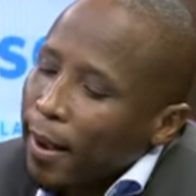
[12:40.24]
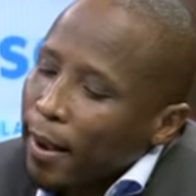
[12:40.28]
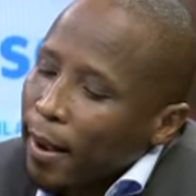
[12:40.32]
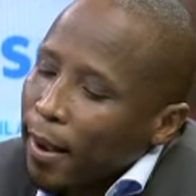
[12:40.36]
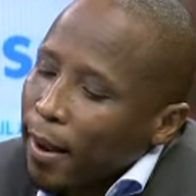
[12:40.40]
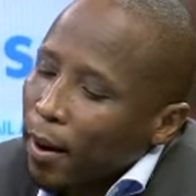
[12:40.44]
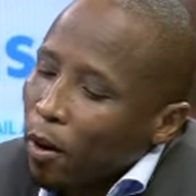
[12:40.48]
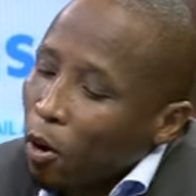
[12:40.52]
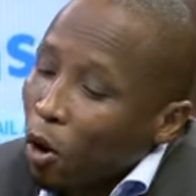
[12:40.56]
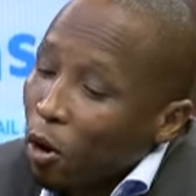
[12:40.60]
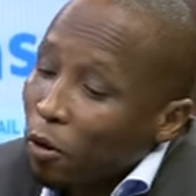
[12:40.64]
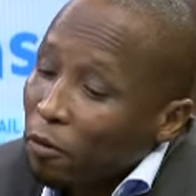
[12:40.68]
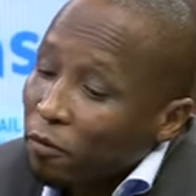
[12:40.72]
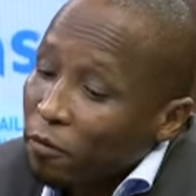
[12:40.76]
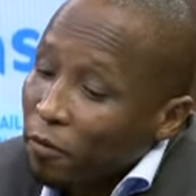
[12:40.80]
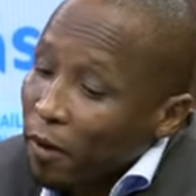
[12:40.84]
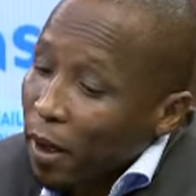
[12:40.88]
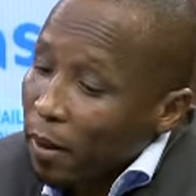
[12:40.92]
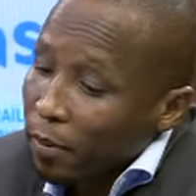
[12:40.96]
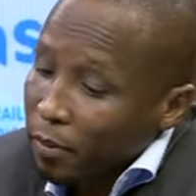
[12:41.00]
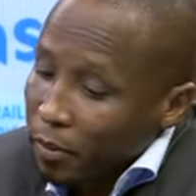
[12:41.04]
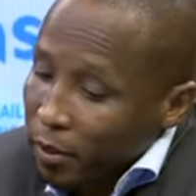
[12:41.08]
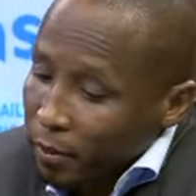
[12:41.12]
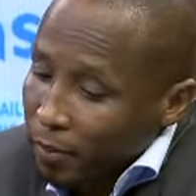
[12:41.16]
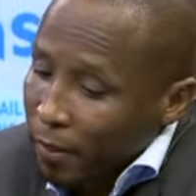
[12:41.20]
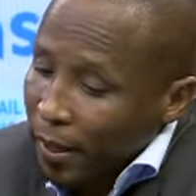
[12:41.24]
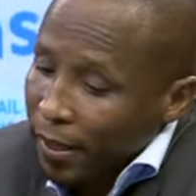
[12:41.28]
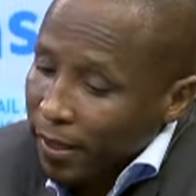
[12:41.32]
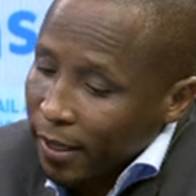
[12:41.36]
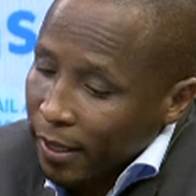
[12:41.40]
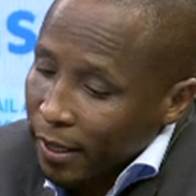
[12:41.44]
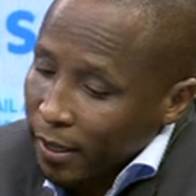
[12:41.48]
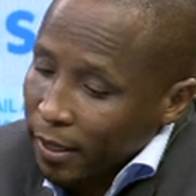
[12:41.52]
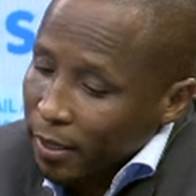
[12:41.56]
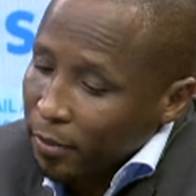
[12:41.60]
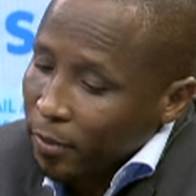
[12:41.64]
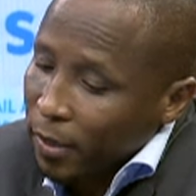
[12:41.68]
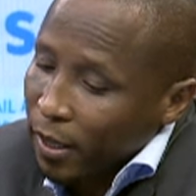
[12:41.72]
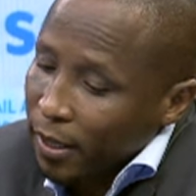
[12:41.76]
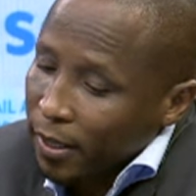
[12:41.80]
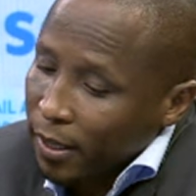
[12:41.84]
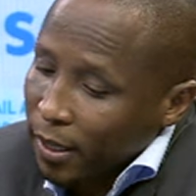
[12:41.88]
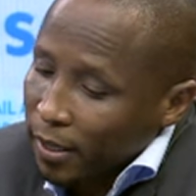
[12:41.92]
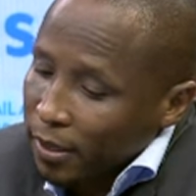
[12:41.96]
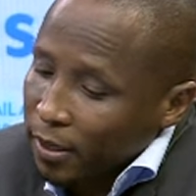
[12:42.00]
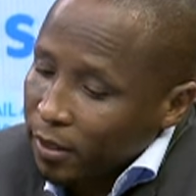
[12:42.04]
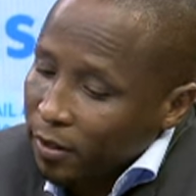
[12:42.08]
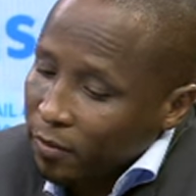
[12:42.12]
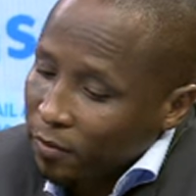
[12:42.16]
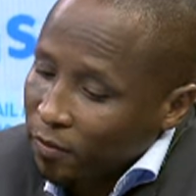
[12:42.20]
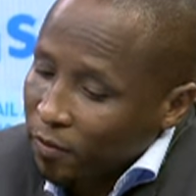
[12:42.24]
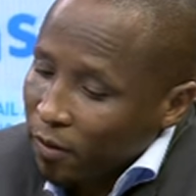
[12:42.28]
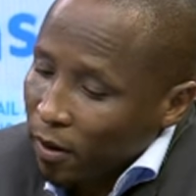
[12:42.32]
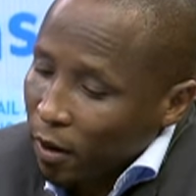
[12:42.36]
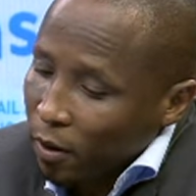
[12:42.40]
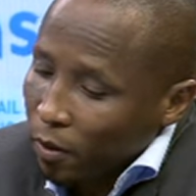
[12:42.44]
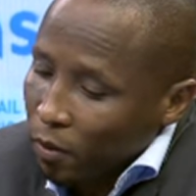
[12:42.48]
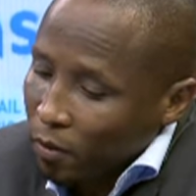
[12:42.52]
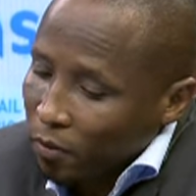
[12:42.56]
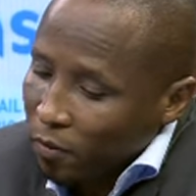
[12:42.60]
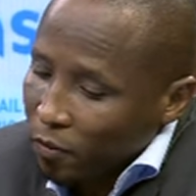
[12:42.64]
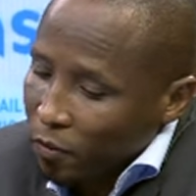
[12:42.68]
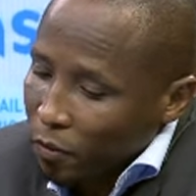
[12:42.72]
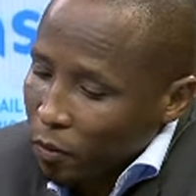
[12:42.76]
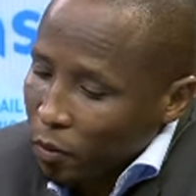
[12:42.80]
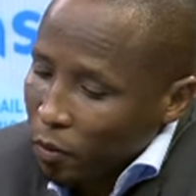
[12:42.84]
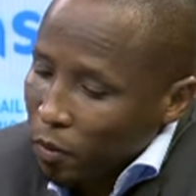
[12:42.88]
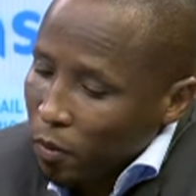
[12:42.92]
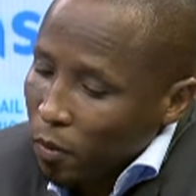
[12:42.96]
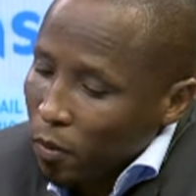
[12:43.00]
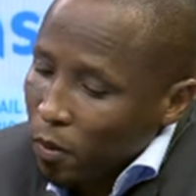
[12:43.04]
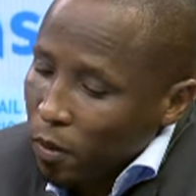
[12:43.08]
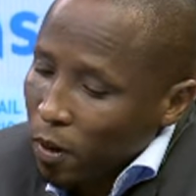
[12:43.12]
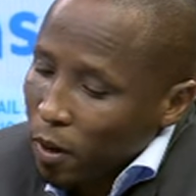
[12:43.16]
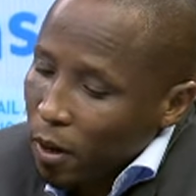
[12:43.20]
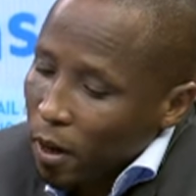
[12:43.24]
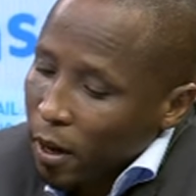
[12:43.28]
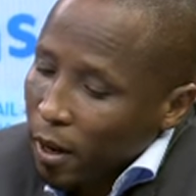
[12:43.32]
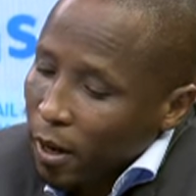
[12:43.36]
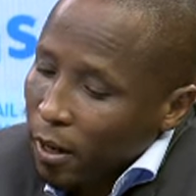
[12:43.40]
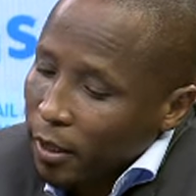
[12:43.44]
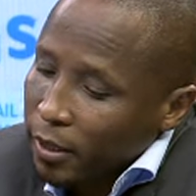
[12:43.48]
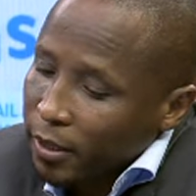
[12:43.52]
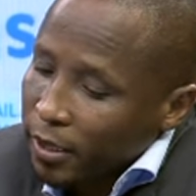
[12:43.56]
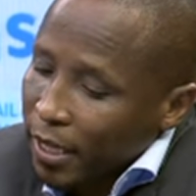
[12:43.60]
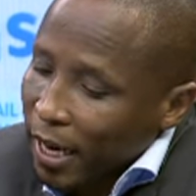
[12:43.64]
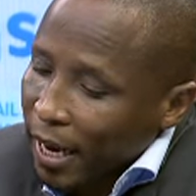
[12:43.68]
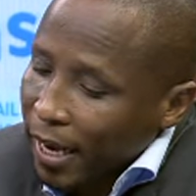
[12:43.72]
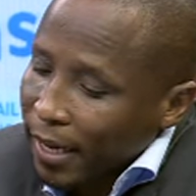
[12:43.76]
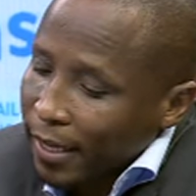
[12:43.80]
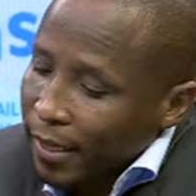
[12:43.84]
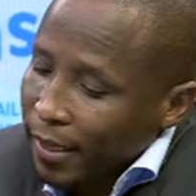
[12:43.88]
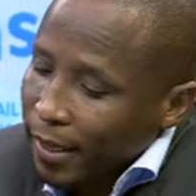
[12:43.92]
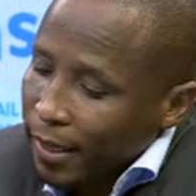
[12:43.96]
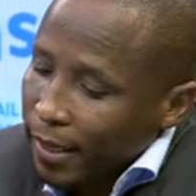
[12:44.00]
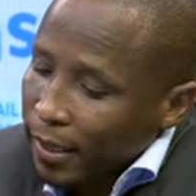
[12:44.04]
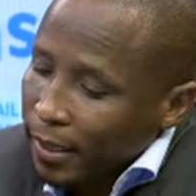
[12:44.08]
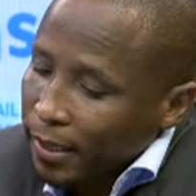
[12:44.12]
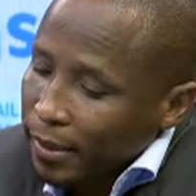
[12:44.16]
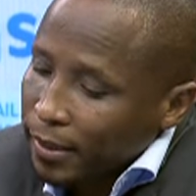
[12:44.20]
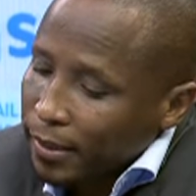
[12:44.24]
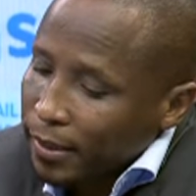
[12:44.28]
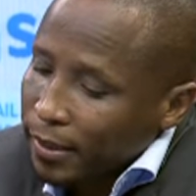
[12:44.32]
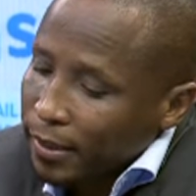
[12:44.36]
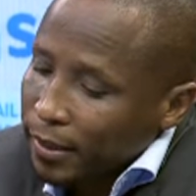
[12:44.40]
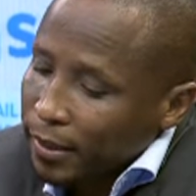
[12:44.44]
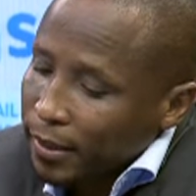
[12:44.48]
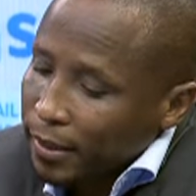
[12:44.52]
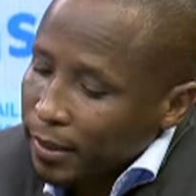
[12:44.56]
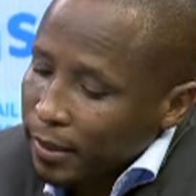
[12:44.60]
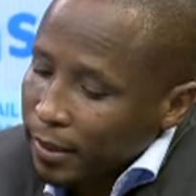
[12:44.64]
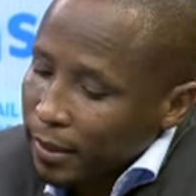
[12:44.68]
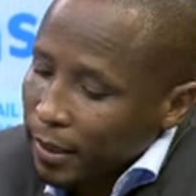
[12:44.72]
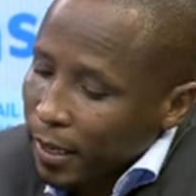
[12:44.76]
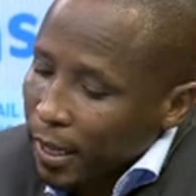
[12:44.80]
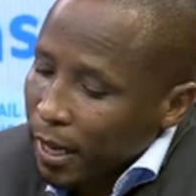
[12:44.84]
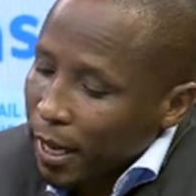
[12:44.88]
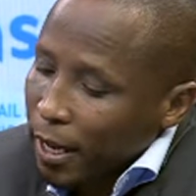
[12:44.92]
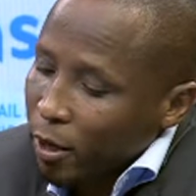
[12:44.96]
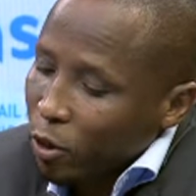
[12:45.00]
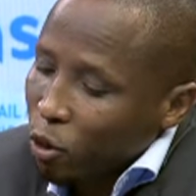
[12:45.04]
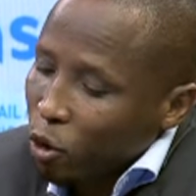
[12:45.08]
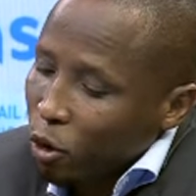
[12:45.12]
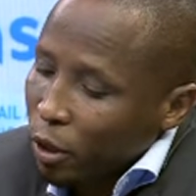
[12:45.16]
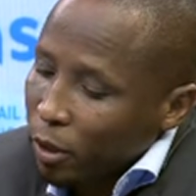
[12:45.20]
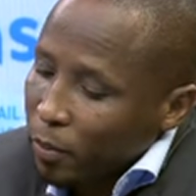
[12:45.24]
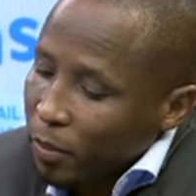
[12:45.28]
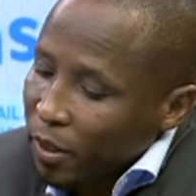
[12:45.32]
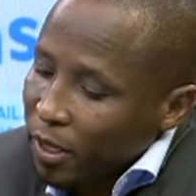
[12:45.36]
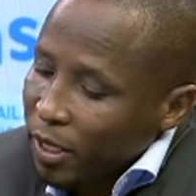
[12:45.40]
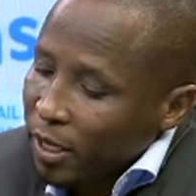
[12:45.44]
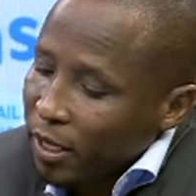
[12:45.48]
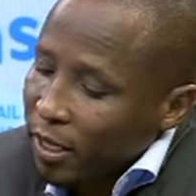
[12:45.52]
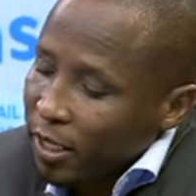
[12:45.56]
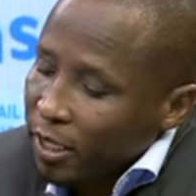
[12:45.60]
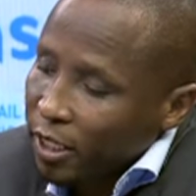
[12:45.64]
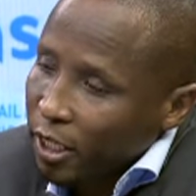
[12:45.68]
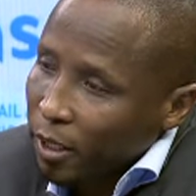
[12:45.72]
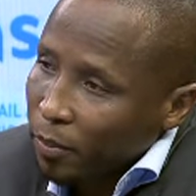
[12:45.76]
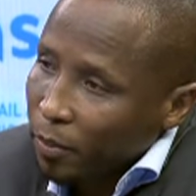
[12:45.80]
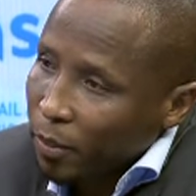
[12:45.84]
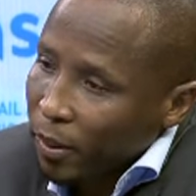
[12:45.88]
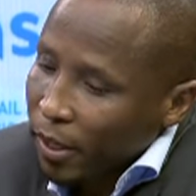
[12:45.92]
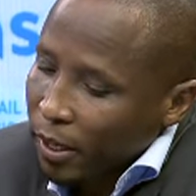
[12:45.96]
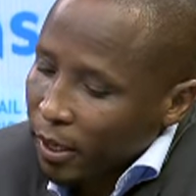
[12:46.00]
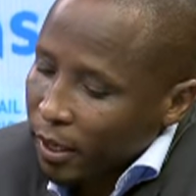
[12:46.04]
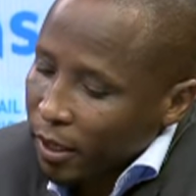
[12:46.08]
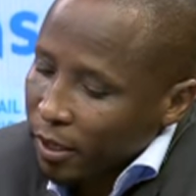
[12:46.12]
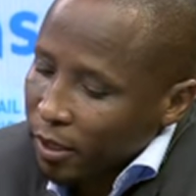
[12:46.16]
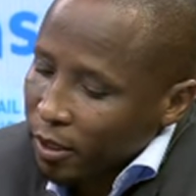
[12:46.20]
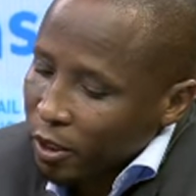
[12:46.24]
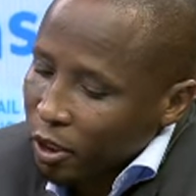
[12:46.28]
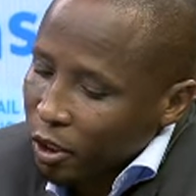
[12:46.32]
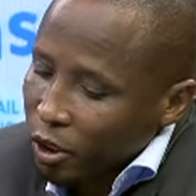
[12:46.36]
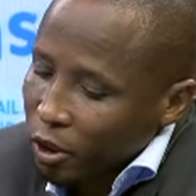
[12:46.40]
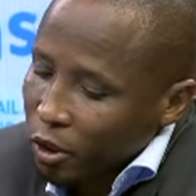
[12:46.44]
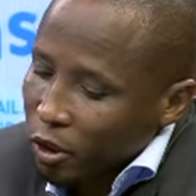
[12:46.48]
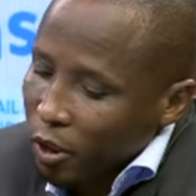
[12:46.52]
confirmed by the email that is in front of you, titled your remuneration package.